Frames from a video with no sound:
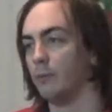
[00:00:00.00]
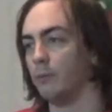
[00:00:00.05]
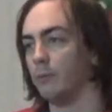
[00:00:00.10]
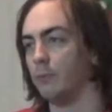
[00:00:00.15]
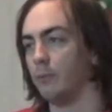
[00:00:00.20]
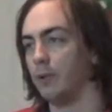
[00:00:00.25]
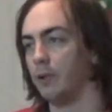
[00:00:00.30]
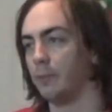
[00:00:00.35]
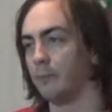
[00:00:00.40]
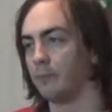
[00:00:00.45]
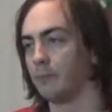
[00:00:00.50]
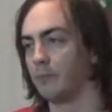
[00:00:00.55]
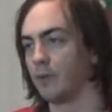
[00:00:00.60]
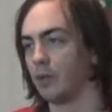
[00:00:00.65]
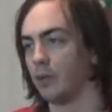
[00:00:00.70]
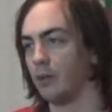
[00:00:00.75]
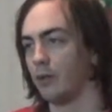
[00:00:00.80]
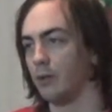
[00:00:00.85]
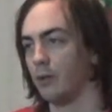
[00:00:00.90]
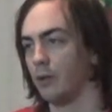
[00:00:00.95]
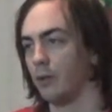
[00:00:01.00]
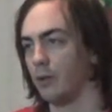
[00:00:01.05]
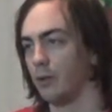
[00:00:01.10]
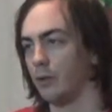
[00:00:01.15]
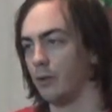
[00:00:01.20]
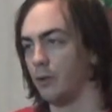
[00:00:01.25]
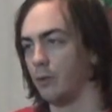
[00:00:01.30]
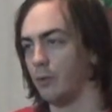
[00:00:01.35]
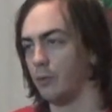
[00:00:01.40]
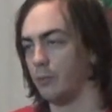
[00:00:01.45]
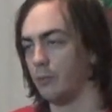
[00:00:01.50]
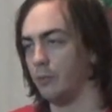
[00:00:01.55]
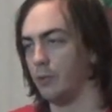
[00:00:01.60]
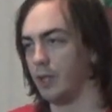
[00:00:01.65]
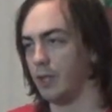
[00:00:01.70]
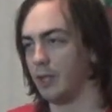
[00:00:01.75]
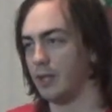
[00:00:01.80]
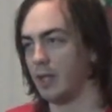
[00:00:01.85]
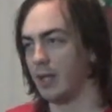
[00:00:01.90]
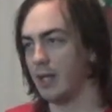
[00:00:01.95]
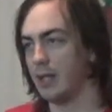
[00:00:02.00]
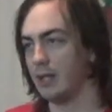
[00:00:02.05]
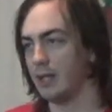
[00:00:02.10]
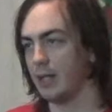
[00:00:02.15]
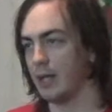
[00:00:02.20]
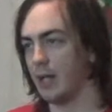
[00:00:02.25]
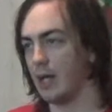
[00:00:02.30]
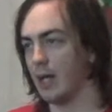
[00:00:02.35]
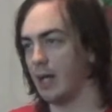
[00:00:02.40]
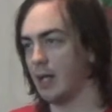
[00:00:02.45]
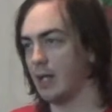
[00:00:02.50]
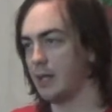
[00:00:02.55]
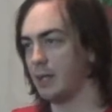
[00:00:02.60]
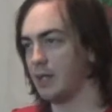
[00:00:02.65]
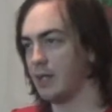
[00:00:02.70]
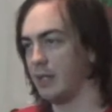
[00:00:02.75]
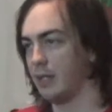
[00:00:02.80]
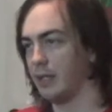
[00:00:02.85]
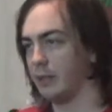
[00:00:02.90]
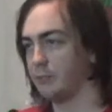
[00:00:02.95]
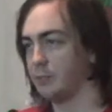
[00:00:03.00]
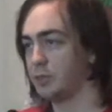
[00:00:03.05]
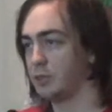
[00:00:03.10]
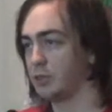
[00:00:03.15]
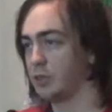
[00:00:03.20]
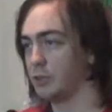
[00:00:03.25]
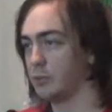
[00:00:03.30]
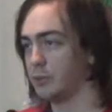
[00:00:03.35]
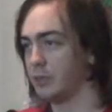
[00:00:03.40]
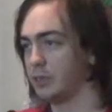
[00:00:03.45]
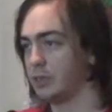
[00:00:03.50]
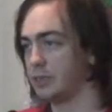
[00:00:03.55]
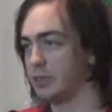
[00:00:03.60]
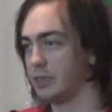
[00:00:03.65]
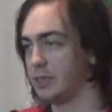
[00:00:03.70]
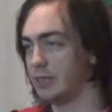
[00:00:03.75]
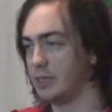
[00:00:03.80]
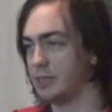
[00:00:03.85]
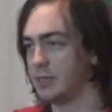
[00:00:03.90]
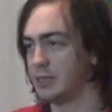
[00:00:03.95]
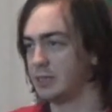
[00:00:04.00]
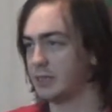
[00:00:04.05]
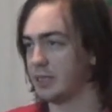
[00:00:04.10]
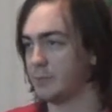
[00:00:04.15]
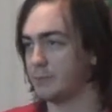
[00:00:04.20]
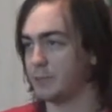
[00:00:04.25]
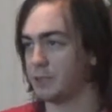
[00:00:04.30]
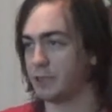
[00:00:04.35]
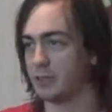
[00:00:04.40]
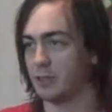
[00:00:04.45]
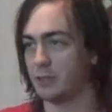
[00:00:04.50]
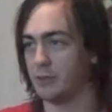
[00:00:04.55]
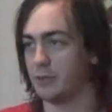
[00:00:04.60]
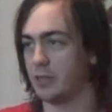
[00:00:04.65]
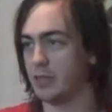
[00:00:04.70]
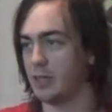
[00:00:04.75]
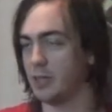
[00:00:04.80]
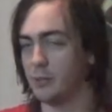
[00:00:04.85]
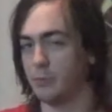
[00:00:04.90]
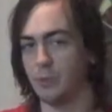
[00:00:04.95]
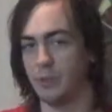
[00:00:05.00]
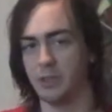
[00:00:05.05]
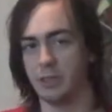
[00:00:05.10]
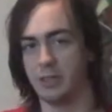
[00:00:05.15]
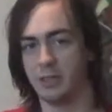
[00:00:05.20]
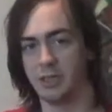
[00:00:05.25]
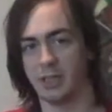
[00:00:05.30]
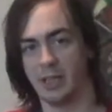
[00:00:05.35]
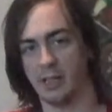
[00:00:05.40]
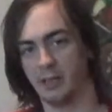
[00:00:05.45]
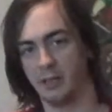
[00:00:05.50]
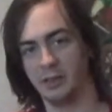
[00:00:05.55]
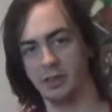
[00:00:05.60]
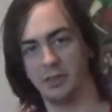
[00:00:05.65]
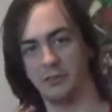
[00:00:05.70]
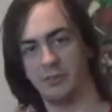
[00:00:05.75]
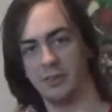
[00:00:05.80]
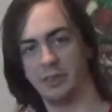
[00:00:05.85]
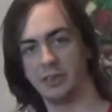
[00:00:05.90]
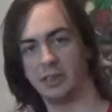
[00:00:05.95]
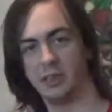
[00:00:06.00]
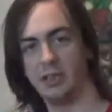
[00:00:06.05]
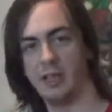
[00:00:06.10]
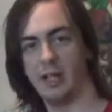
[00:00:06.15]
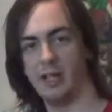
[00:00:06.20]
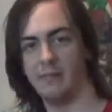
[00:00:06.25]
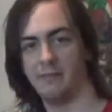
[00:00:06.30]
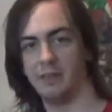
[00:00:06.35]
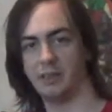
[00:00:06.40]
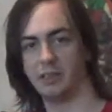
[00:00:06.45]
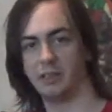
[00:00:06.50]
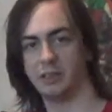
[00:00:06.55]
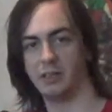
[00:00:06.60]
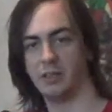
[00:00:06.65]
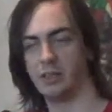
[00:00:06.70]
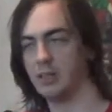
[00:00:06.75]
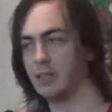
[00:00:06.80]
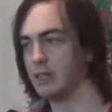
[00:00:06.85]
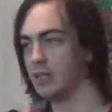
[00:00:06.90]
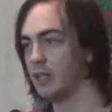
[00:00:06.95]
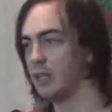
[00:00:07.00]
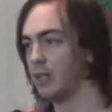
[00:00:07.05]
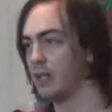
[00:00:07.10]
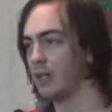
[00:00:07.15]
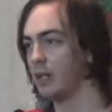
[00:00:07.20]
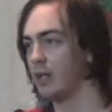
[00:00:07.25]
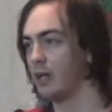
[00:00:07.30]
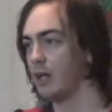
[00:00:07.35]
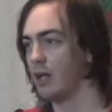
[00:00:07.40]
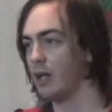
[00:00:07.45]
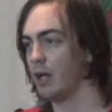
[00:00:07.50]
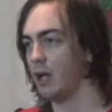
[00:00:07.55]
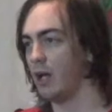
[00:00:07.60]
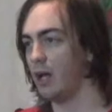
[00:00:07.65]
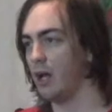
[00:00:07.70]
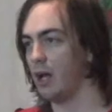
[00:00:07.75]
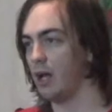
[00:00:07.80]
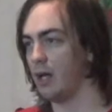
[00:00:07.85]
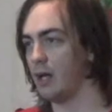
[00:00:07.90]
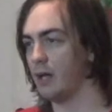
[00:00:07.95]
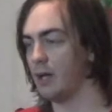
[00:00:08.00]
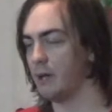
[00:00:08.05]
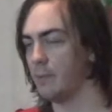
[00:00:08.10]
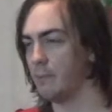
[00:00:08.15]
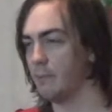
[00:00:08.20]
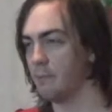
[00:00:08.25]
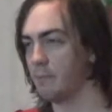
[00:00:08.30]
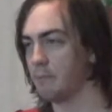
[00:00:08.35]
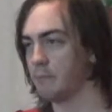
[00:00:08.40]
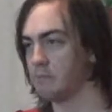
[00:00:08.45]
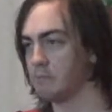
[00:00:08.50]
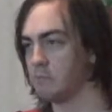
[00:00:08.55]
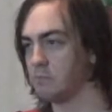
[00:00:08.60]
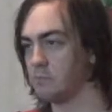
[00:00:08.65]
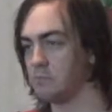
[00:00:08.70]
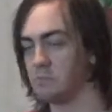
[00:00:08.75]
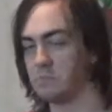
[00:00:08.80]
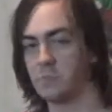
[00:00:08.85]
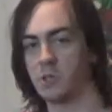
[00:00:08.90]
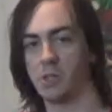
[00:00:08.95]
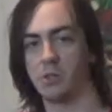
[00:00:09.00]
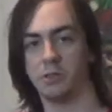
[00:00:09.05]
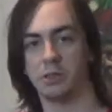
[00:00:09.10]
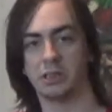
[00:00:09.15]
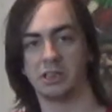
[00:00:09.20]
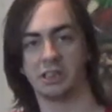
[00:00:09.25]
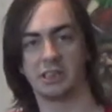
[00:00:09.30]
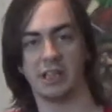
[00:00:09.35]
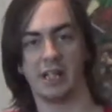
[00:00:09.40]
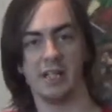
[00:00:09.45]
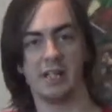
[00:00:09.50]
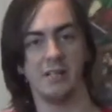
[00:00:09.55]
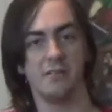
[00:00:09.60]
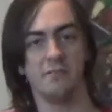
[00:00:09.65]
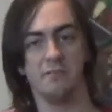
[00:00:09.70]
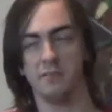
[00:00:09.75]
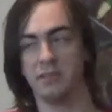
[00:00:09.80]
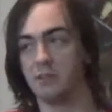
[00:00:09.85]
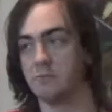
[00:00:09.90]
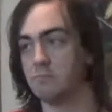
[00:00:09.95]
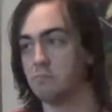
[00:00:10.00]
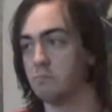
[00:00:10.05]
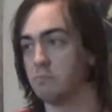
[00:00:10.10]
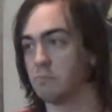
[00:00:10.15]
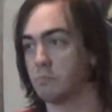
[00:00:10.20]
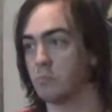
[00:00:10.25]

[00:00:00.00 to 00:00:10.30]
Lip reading: Well, with that, I think I'm just going to end this episode here with the challenge officially having started. I'm going to save and